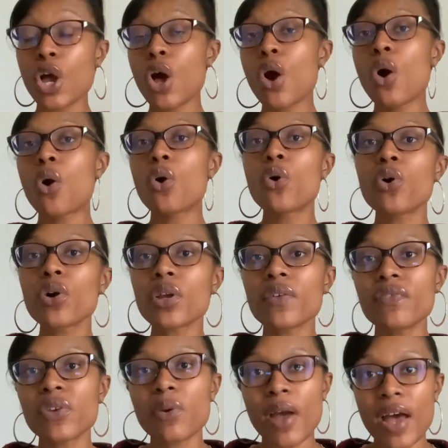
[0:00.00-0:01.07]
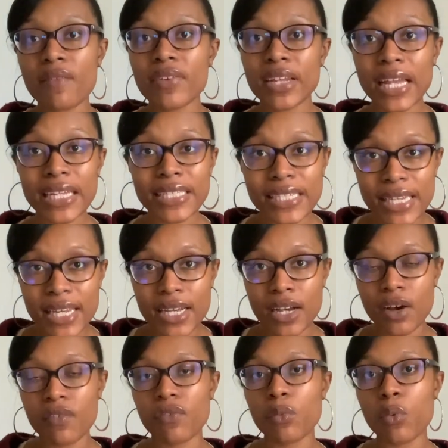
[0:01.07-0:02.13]
or if you have an idea
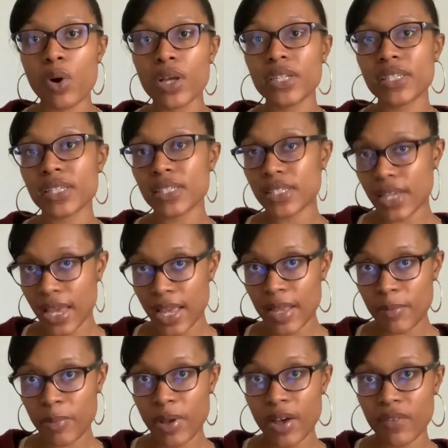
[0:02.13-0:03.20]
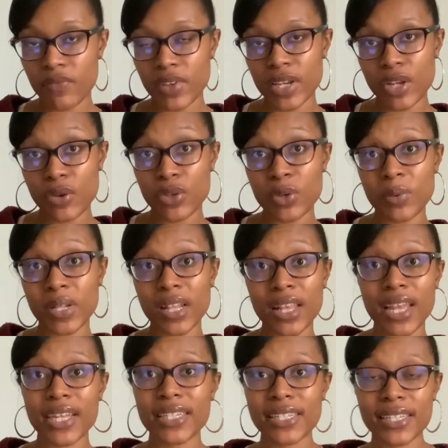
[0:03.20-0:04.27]
of what type of video you would
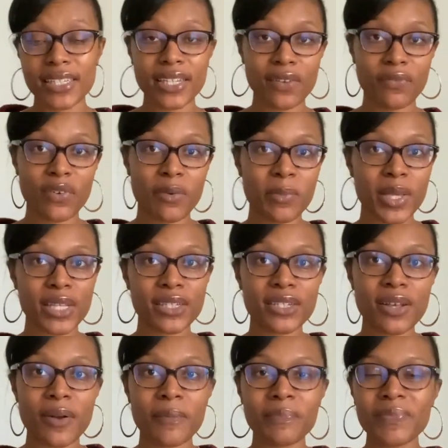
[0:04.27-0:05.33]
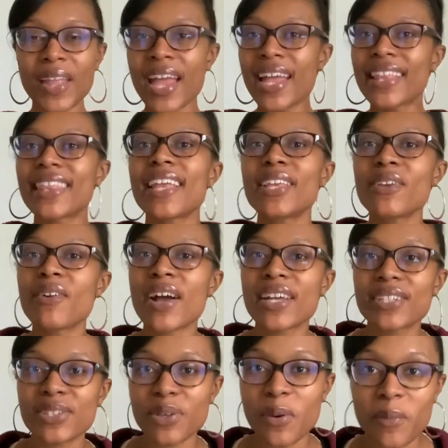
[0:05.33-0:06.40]
like to see from me. So thank you guys
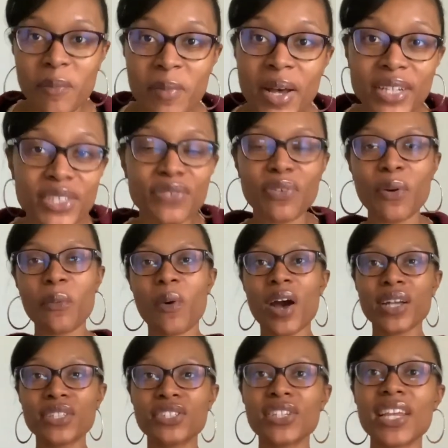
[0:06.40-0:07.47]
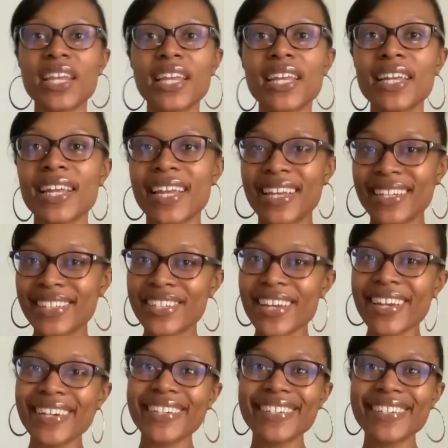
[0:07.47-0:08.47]
so much for watching. Cheers!